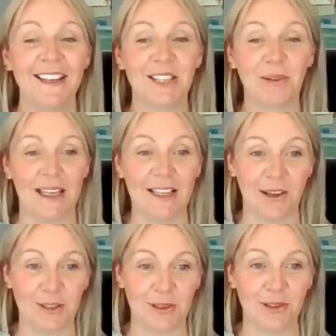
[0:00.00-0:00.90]
So he
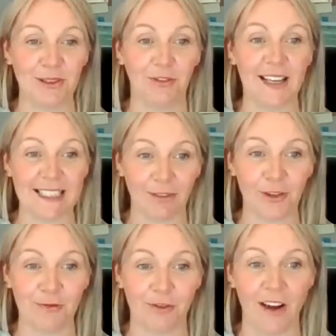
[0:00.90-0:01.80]
knows where all the figures have
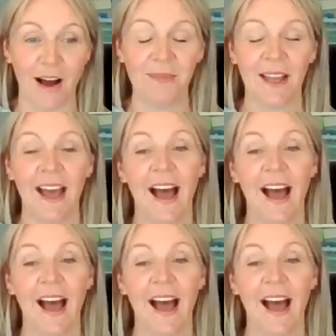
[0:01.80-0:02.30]
come from.